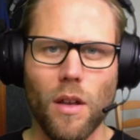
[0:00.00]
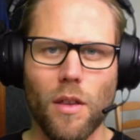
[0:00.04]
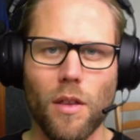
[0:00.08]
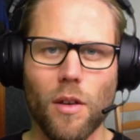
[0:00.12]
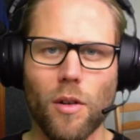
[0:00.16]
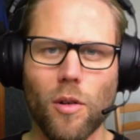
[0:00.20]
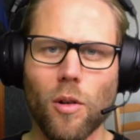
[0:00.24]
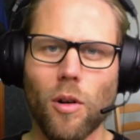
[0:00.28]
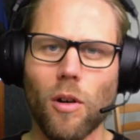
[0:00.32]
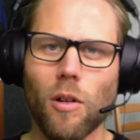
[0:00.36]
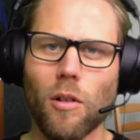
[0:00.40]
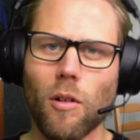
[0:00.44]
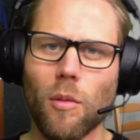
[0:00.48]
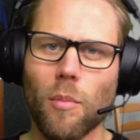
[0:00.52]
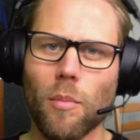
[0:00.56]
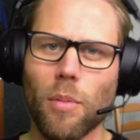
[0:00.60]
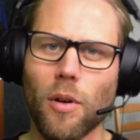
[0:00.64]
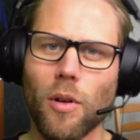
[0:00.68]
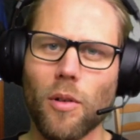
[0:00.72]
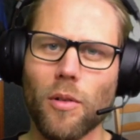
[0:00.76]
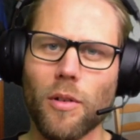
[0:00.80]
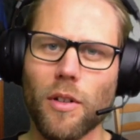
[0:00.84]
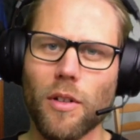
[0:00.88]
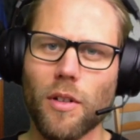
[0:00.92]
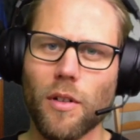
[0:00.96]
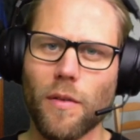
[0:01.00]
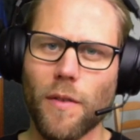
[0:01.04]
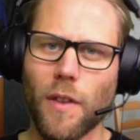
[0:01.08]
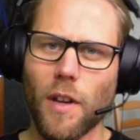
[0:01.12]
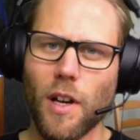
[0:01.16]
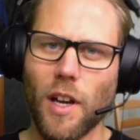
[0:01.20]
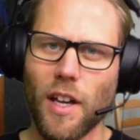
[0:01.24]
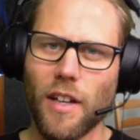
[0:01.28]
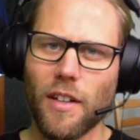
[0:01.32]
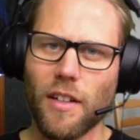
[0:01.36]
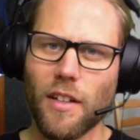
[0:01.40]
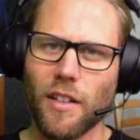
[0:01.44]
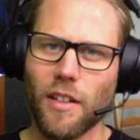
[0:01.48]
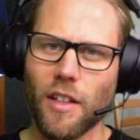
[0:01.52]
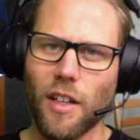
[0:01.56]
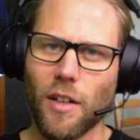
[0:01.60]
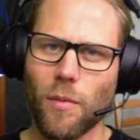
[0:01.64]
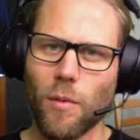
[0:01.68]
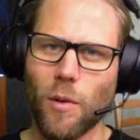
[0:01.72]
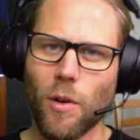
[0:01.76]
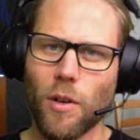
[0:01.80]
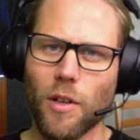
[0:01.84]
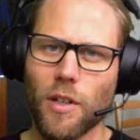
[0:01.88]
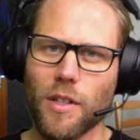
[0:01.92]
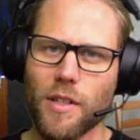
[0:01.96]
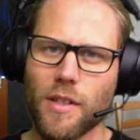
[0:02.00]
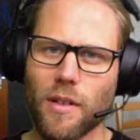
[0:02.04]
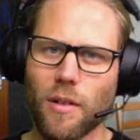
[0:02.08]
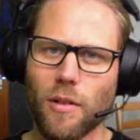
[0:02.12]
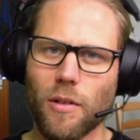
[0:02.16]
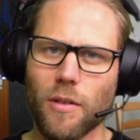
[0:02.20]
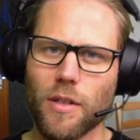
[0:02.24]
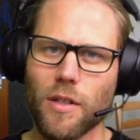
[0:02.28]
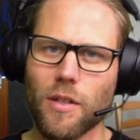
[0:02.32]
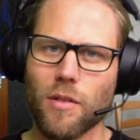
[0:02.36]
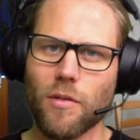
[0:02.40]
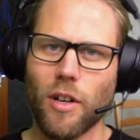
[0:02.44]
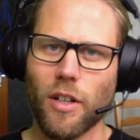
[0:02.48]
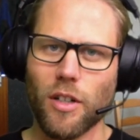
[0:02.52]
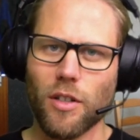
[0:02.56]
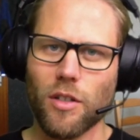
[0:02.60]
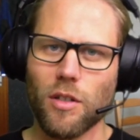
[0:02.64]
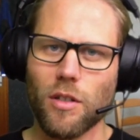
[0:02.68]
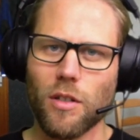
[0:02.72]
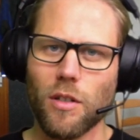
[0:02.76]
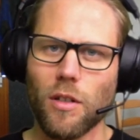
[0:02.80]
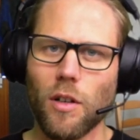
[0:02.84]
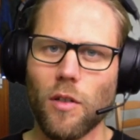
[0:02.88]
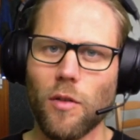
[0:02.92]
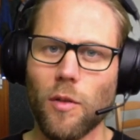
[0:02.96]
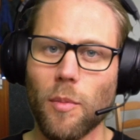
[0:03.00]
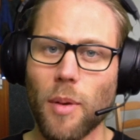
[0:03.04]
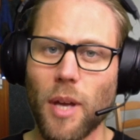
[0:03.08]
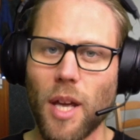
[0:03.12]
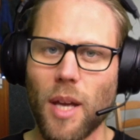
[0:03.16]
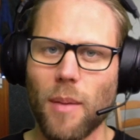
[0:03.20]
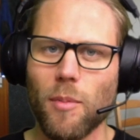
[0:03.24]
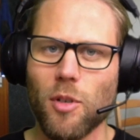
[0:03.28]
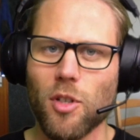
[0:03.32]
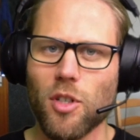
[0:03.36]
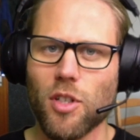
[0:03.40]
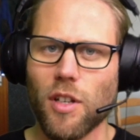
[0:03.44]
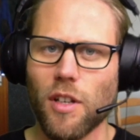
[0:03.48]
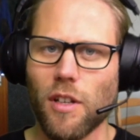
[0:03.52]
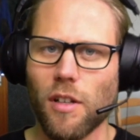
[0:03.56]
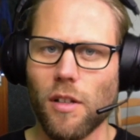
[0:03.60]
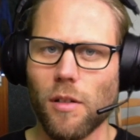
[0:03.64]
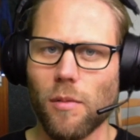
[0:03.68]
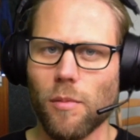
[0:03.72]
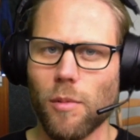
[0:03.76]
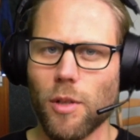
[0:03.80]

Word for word: The core component of the Lightning Network is the construction of a payment channel,